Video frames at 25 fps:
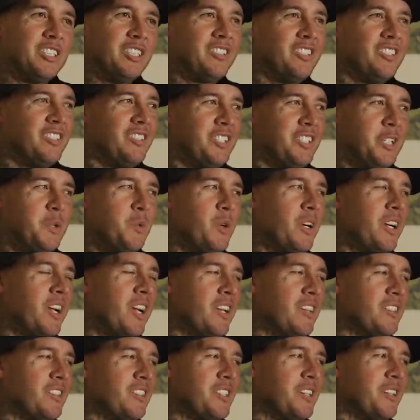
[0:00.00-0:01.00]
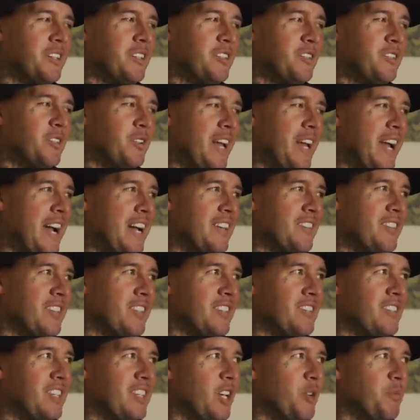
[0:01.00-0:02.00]
Just to see what kind of skill this dude has and
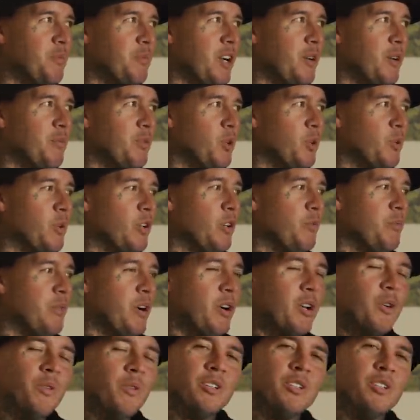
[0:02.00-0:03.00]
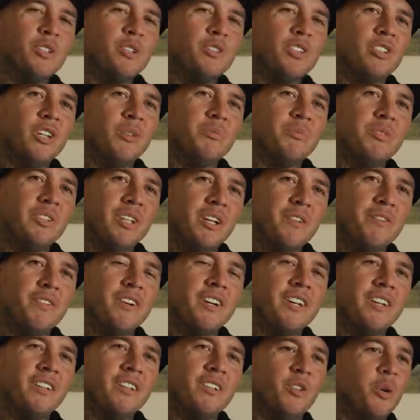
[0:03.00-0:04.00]
to see him come to a real moto and do something
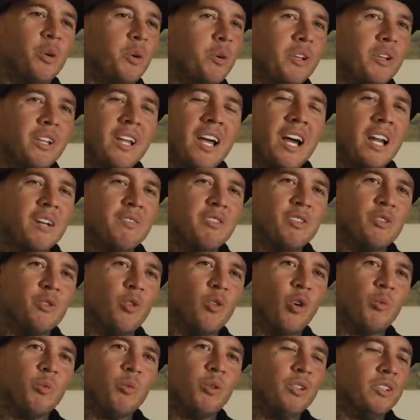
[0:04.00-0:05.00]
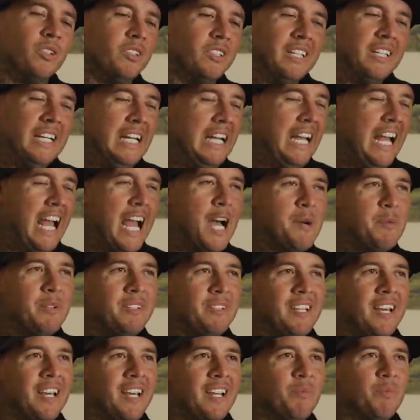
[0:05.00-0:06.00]
different and totally out of his normal
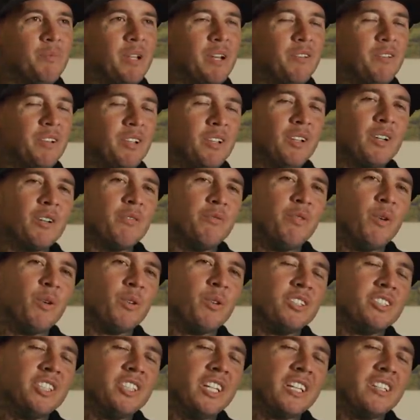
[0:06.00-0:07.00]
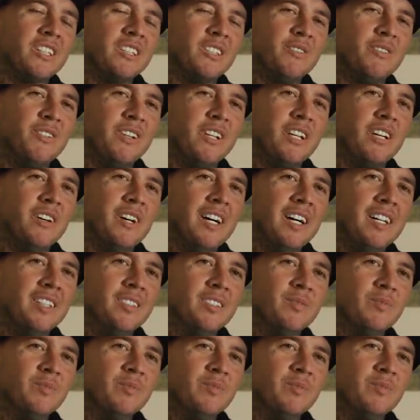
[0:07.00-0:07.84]
habitat, I'm definitely looking forward to checking this video out.